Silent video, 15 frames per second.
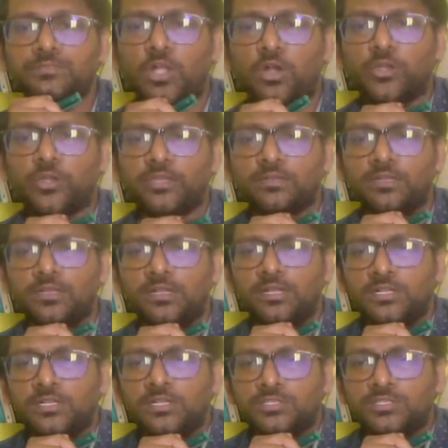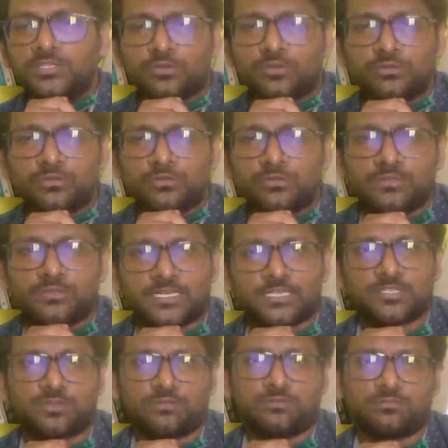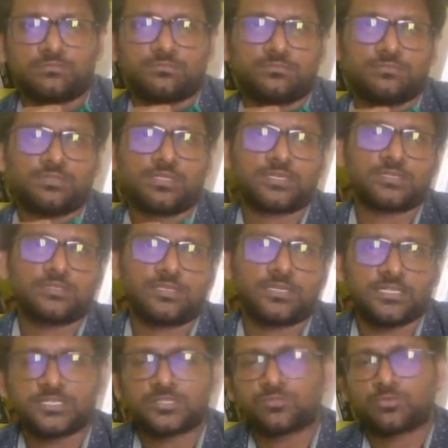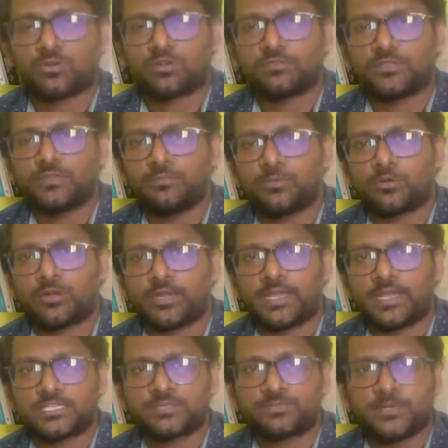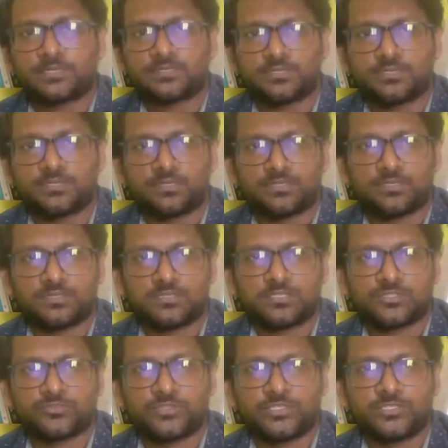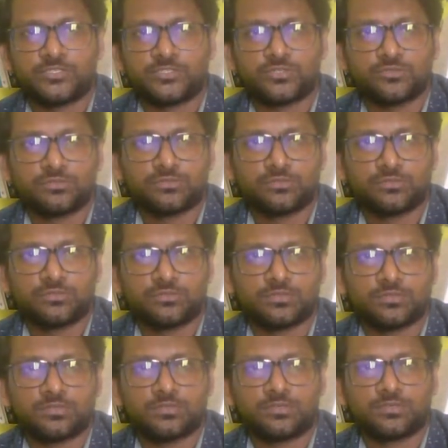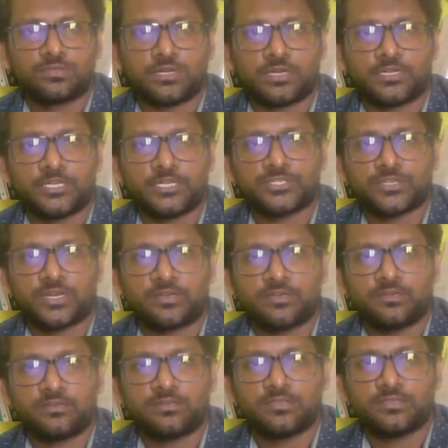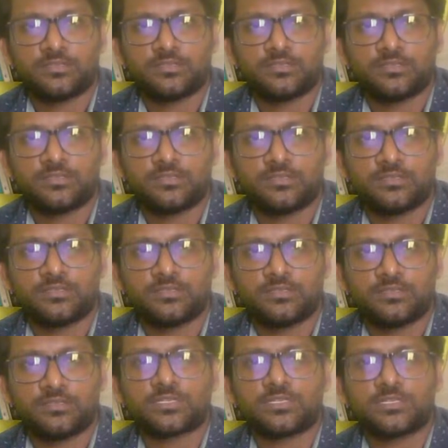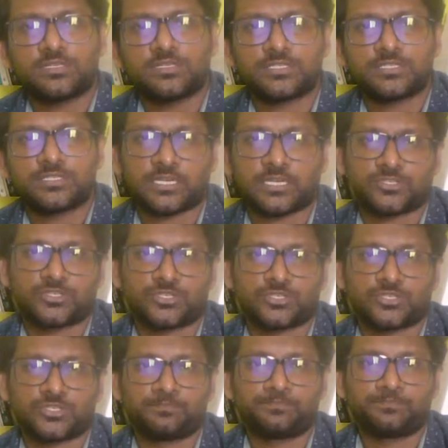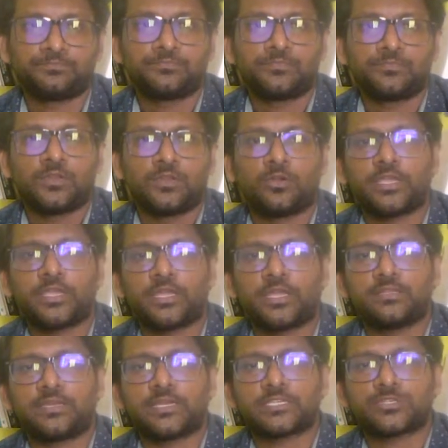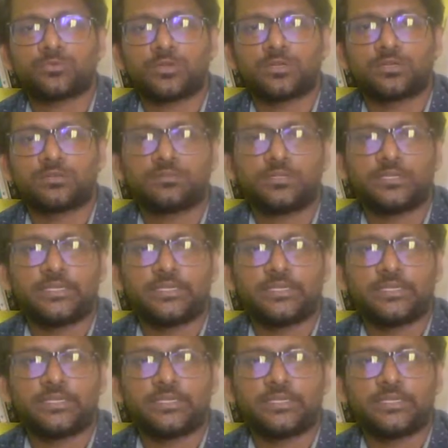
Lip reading: Okay, so that's how. That is one of the important aspect that we need to understand in this ecological succession. Okay, and the next,